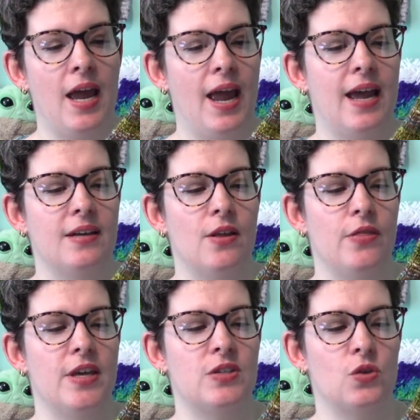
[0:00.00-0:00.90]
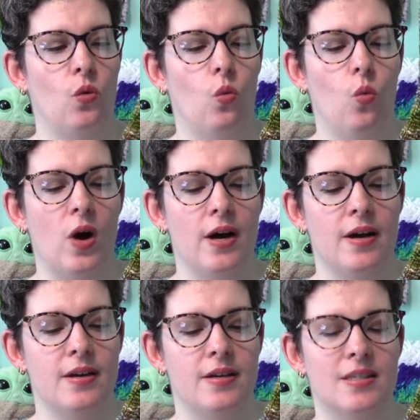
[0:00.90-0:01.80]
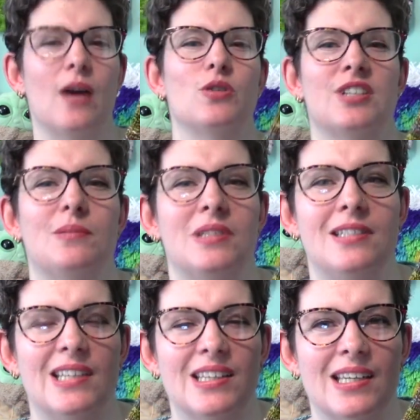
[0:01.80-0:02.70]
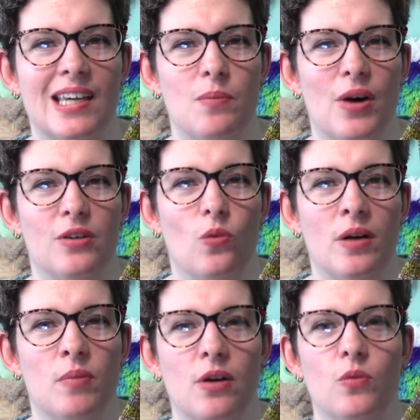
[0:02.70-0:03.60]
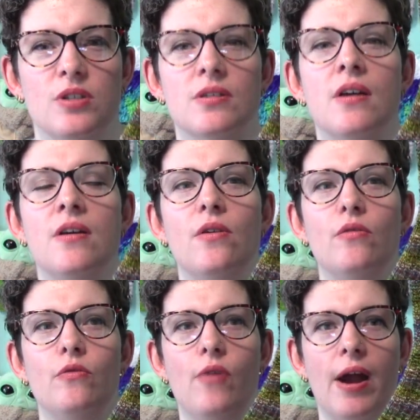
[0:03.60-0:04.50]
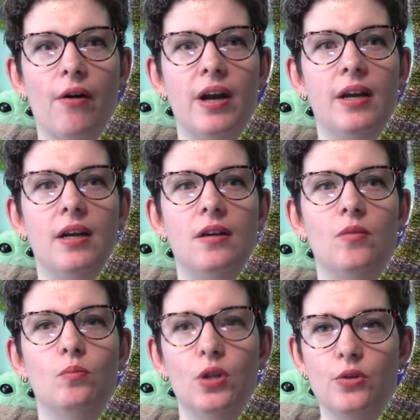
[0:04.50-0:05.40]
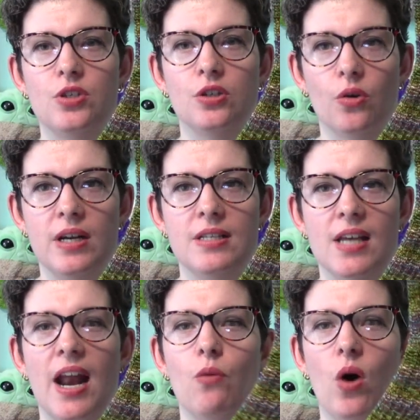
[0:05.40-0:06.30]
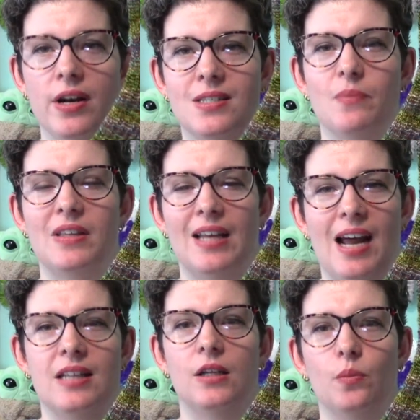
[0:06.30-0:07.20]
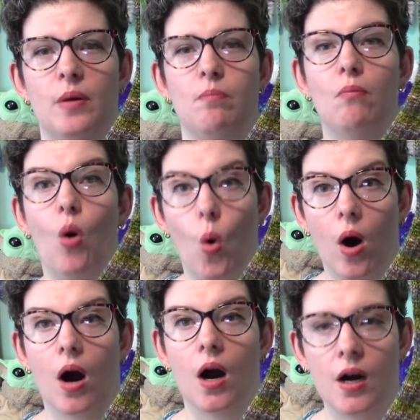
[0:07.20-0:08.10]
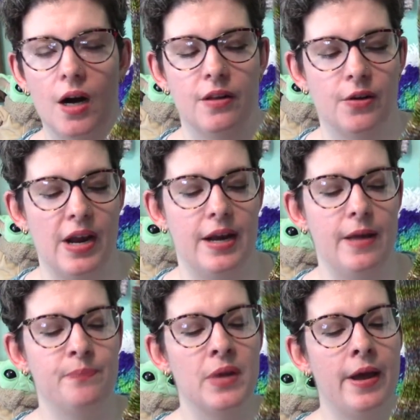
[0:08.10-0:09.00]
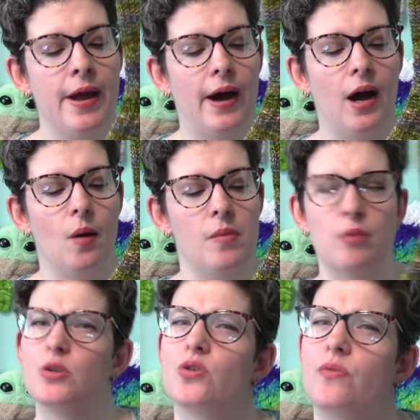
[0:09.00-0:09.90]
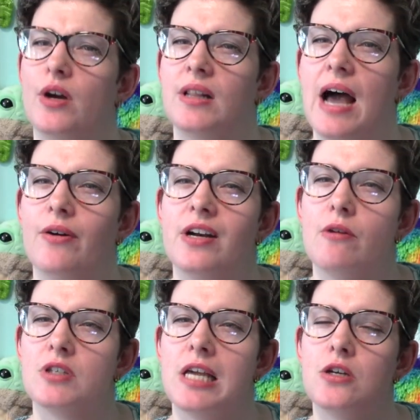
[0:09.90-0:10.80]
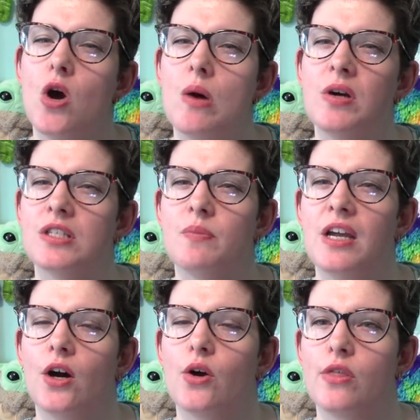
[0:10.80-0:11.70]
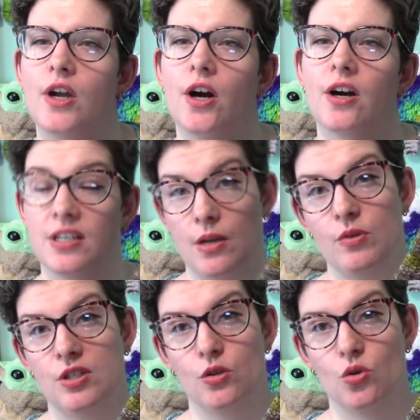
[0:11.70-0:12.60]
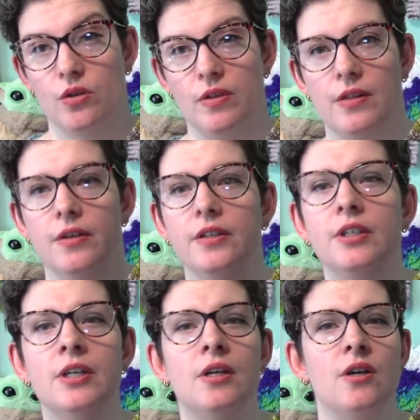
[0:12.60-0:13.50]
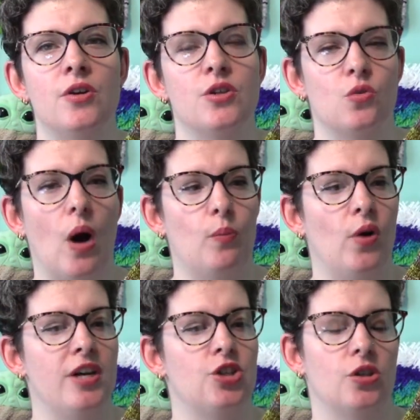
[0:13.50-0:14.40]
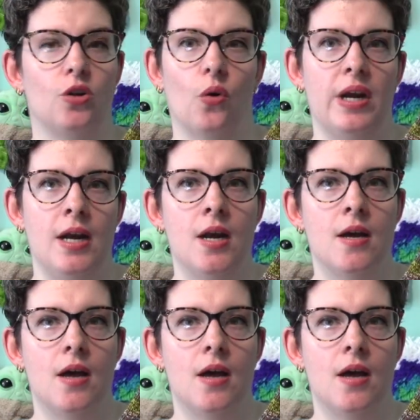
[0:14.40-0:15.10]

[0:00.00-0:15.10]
And this was, I was tempted to get the Cape Breton one, but it was very blues and greens, and I wanted something that had a little bit more color in it, and was also very loud. And I was like, no, I want something earthier, because I was still sort of in the Swamp Witch green